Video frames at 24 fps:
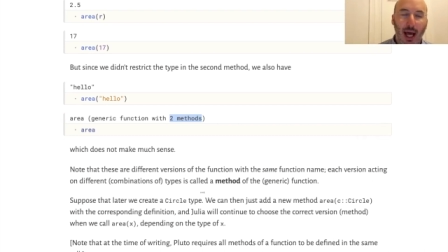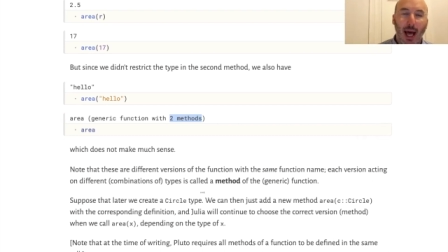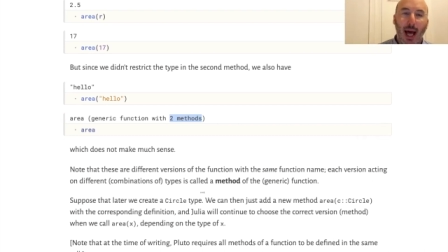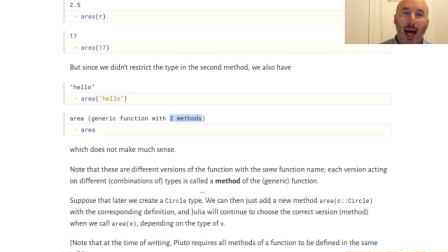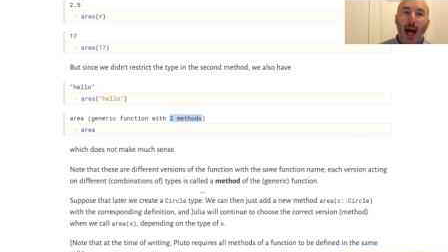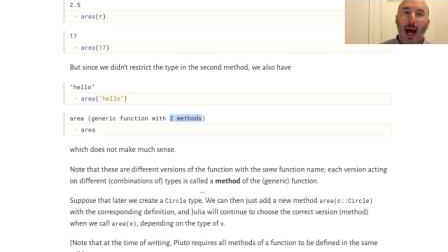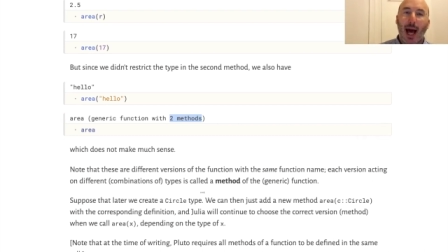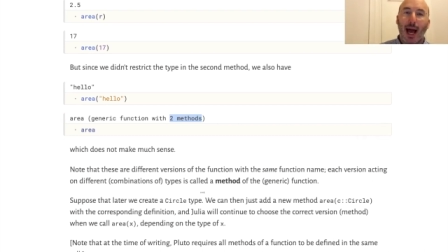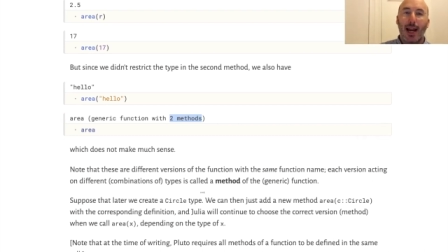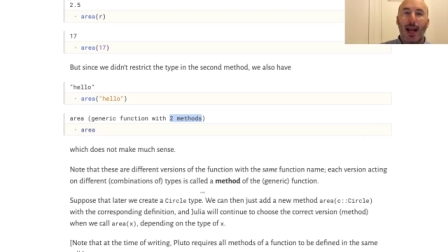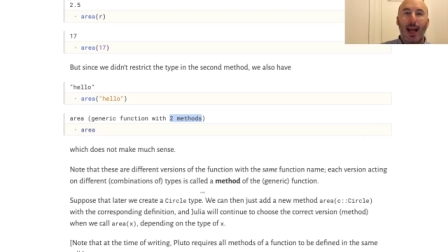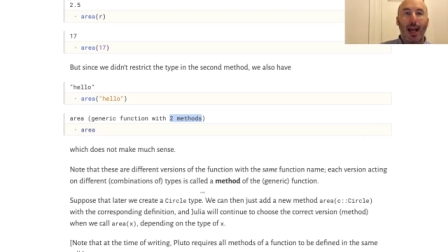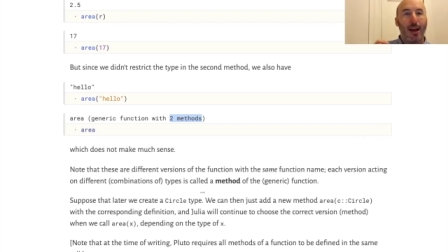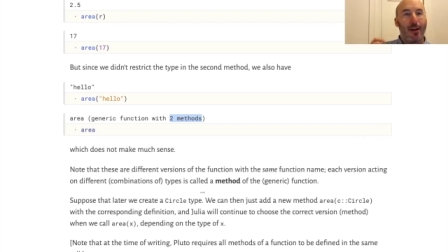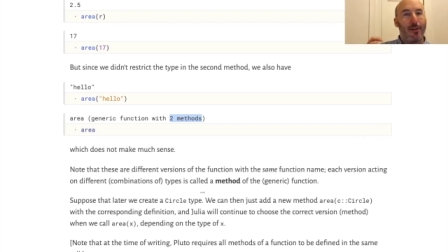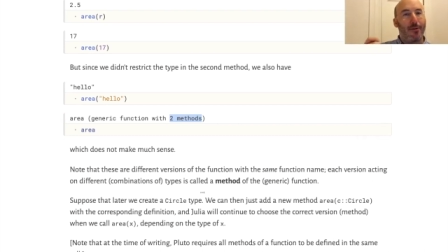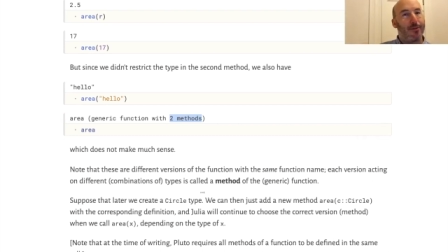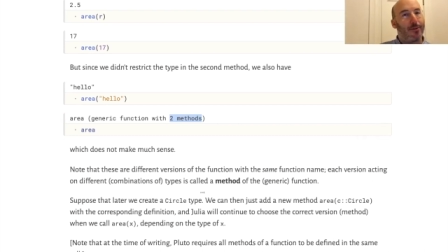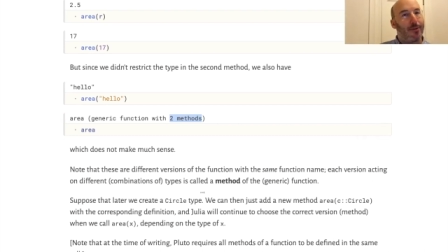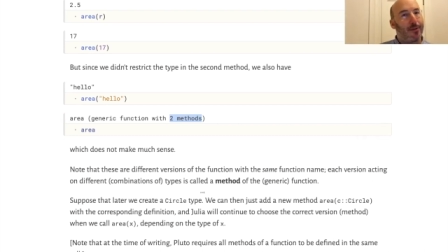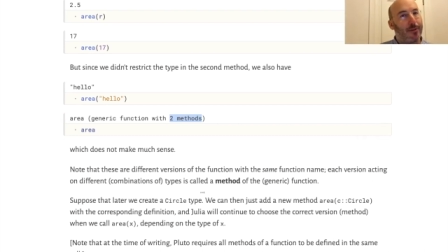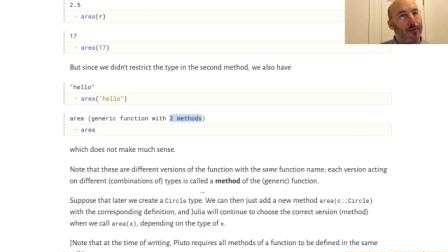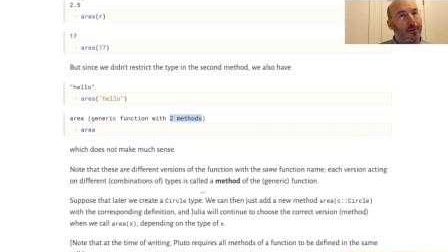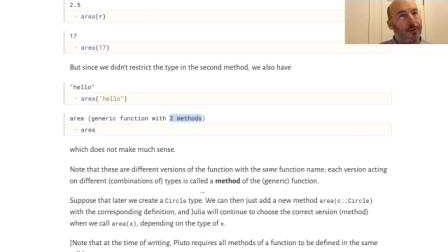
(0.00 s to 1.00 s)
And
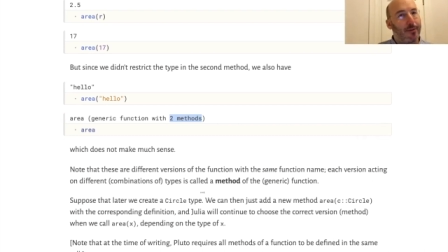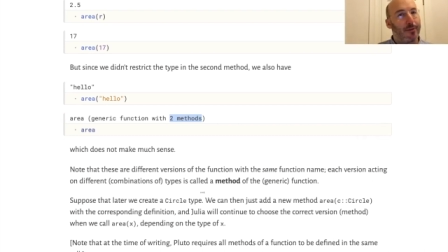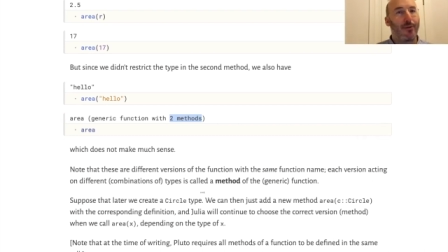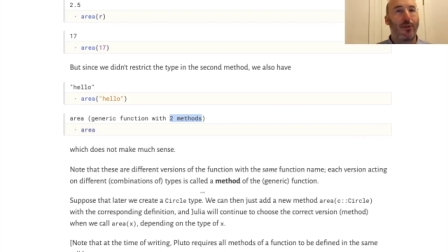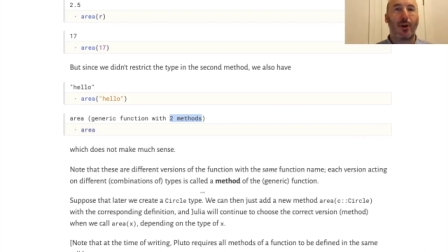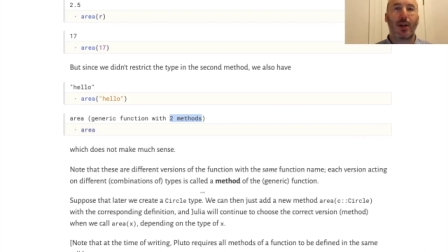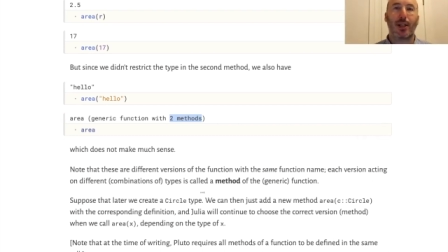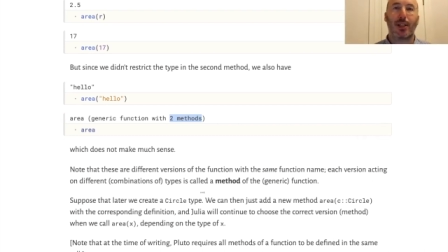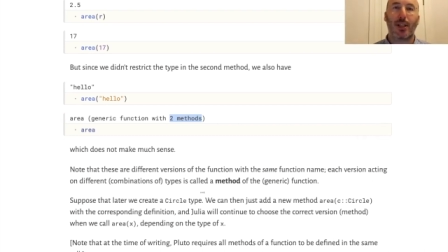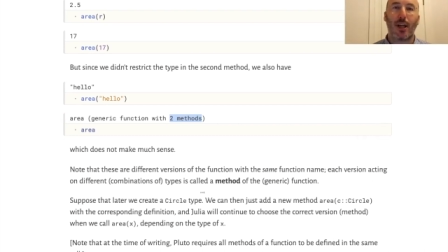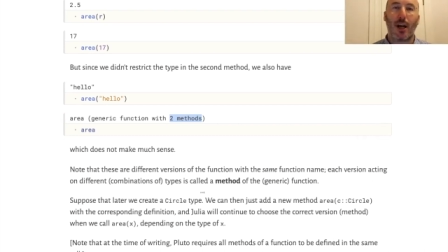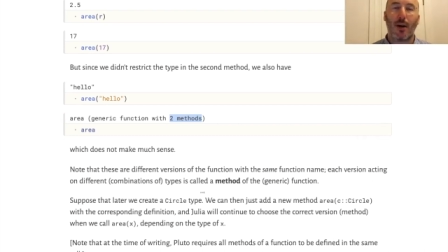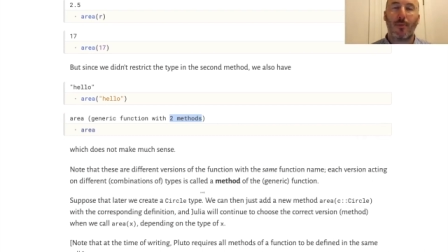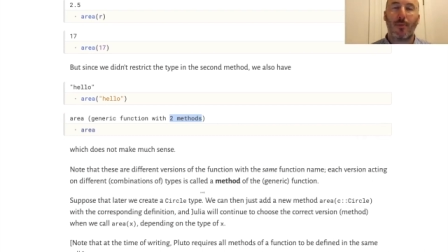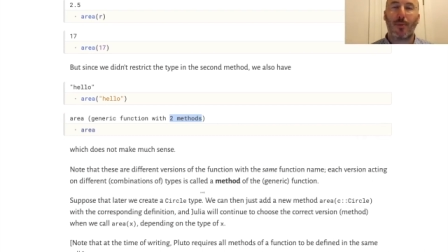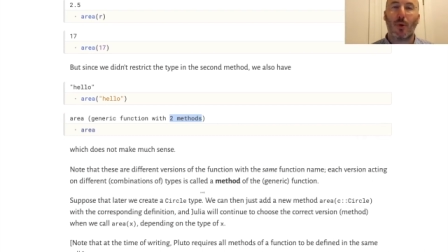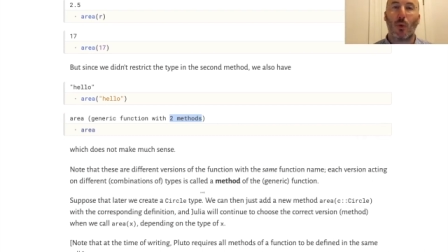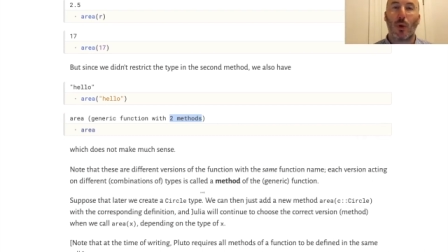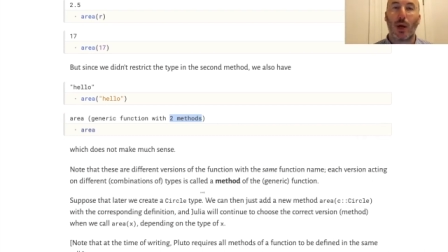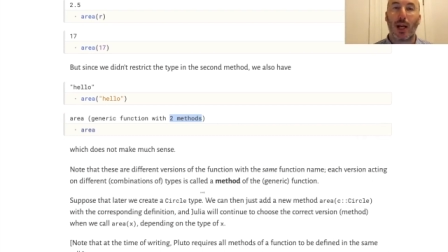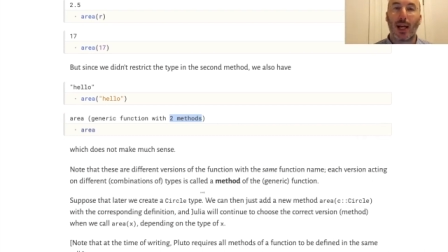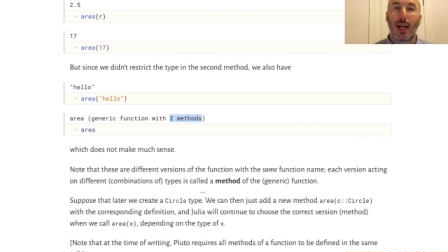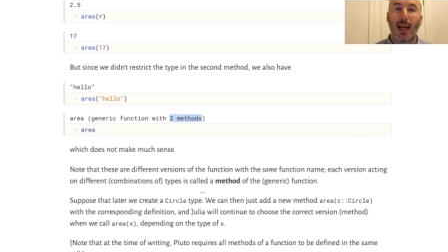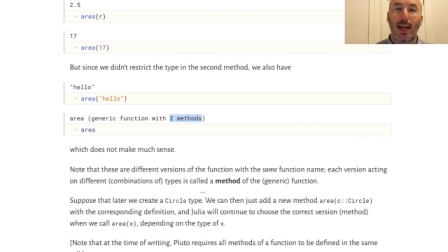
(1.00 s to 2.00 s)
if, for example,
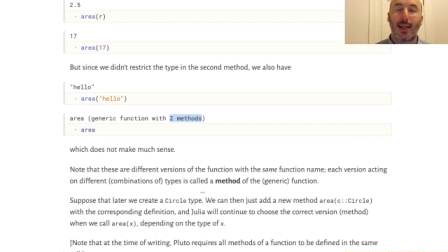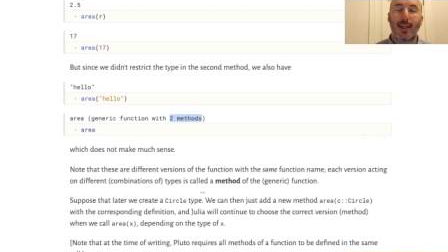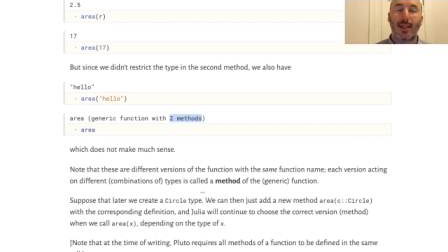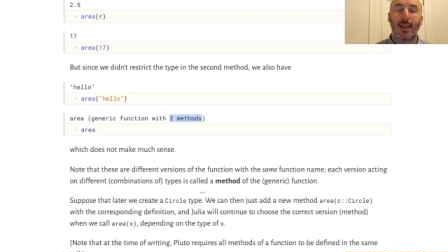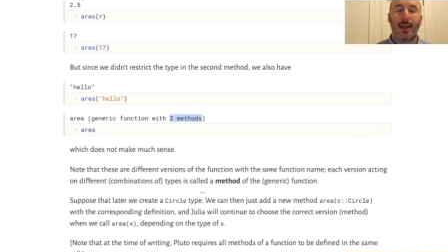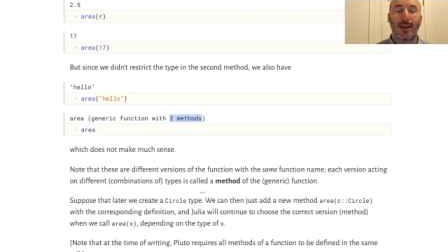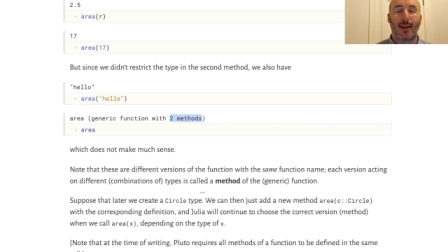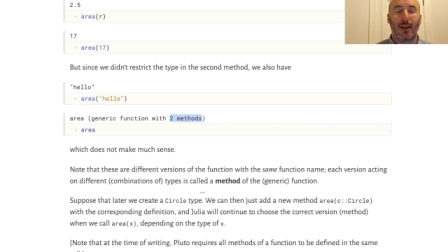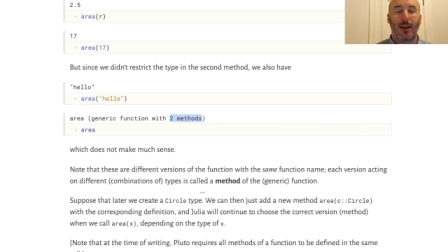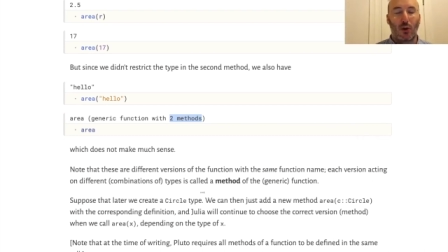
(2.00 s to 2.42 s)
we later